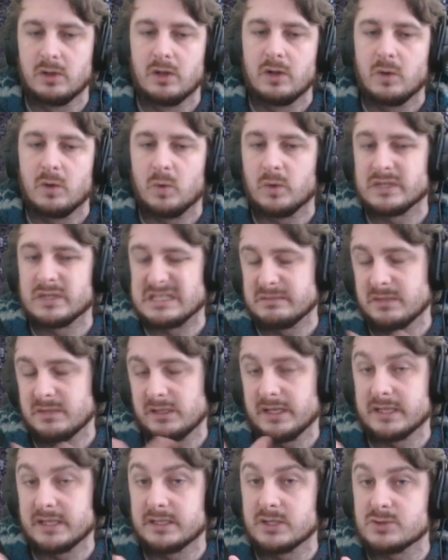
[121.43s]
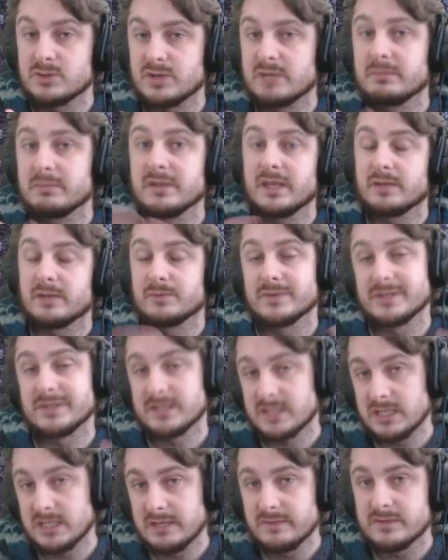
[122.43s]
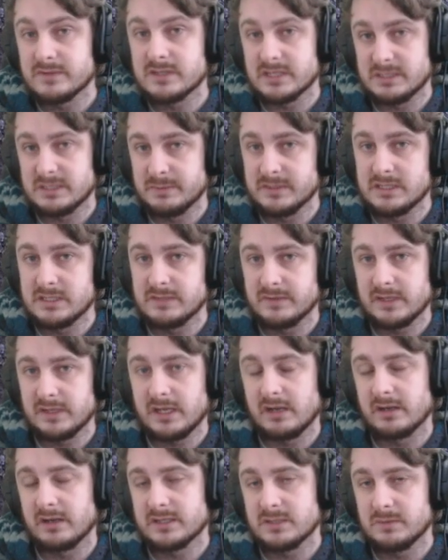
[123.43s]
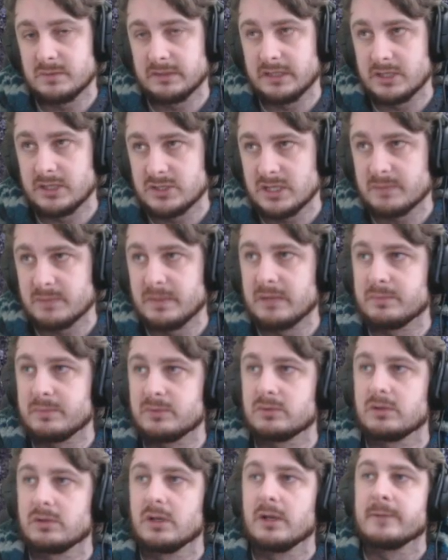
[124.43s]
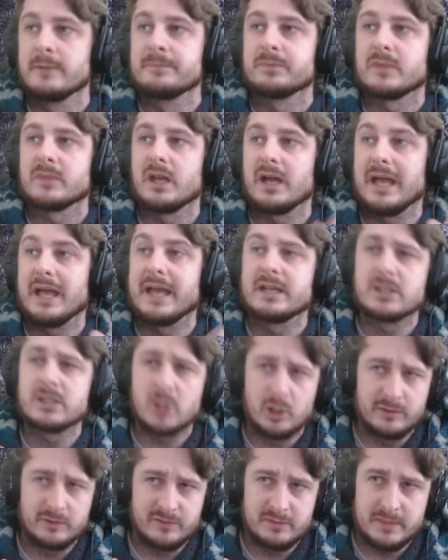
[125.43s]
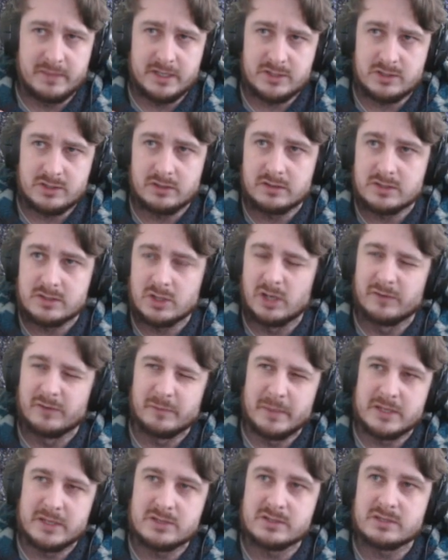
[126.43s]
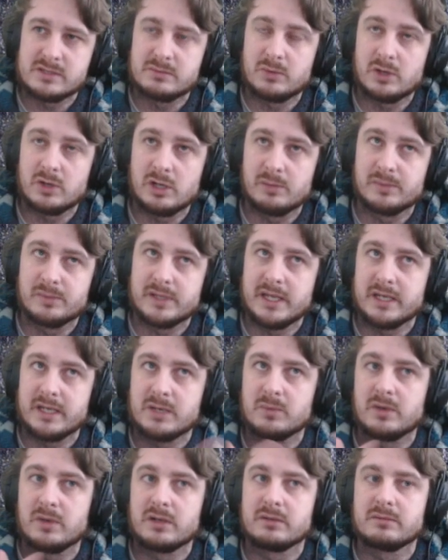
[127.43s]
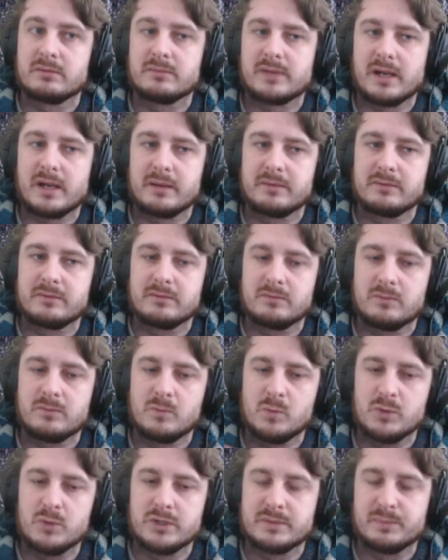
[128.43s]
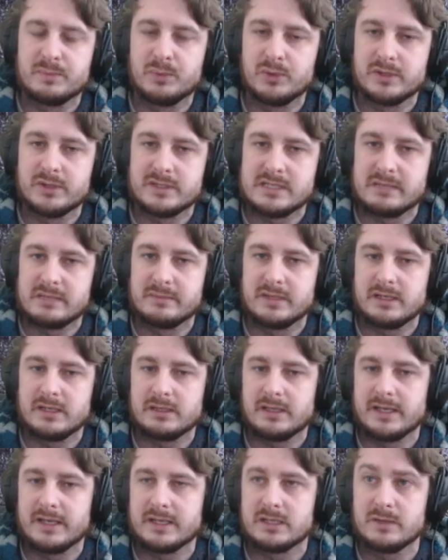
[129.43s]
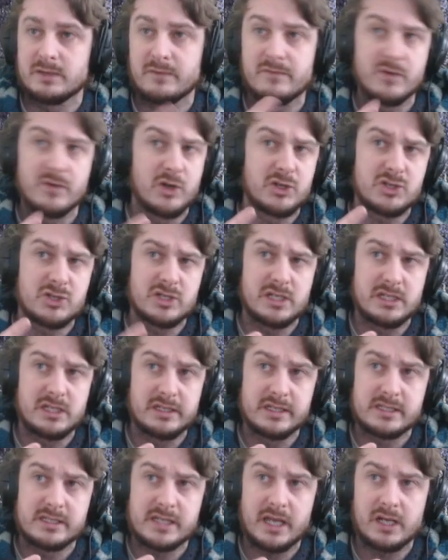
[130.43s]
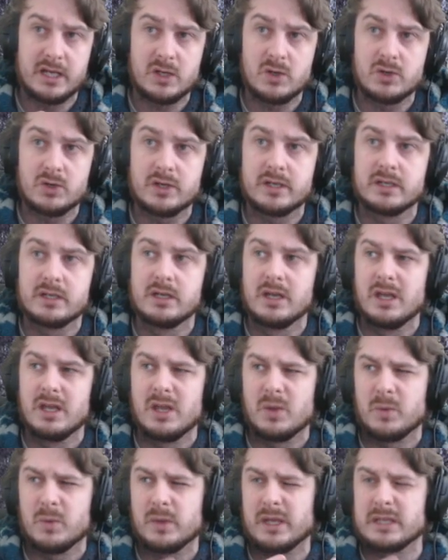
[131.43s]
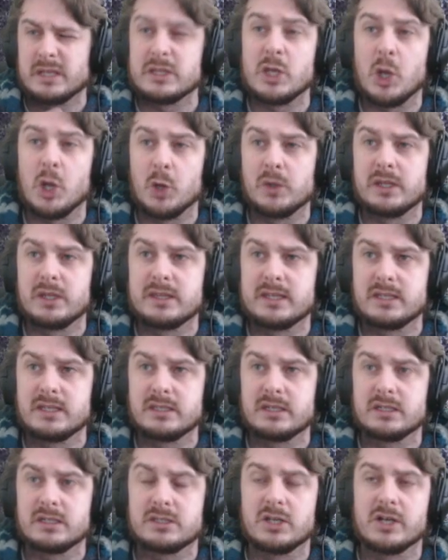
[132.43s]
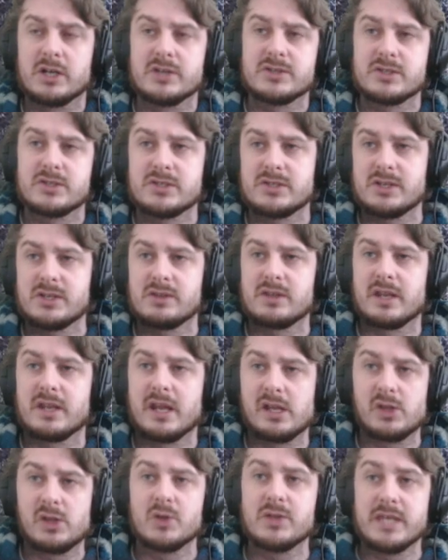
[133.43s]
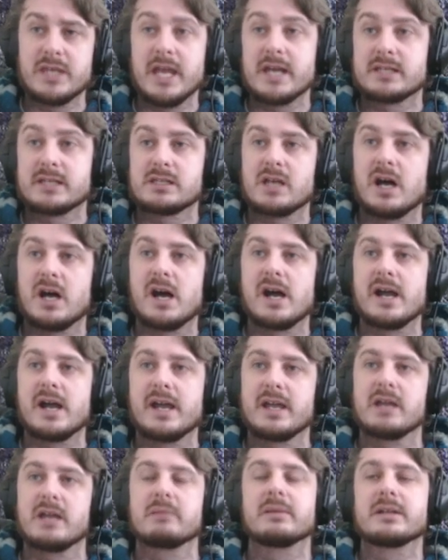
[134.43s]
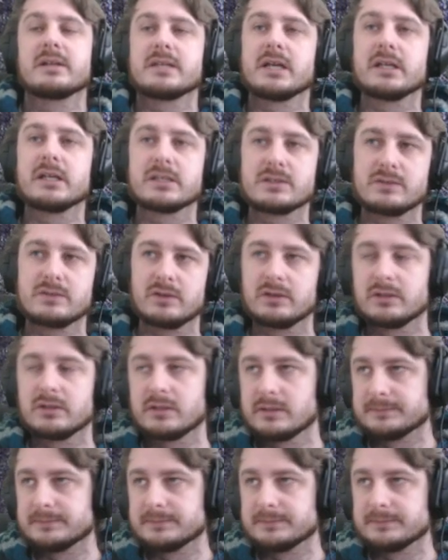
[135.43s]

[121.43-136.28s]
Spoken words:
or something like the dreamer that receives a specific character when they check people. And confirmation. So confirmation is a more complicated one, but I would put something like the virgin in this category, where like the only thing that it does is say that, hello, yes, I am a townsfolk.